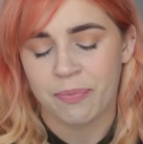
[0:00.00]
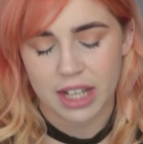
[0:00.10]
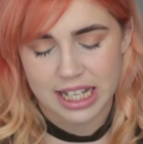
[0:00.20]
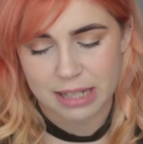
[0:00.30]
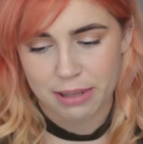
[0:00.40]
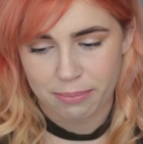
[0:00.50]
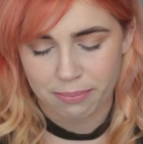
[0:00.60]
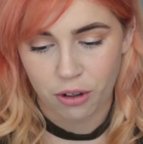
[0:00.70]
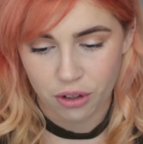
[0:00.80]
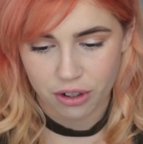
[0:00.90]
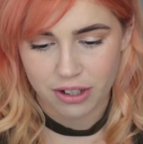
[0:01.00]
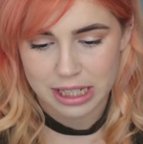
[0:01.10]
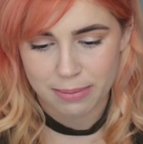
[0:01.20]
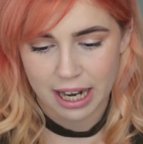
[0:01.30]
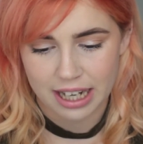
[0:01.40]
That's how my doctor
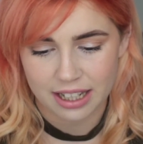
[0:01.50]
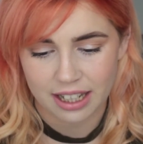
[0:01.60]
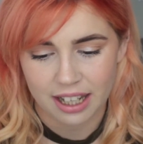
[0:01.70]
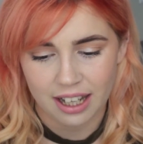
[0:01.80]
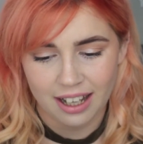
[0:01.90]
explained it.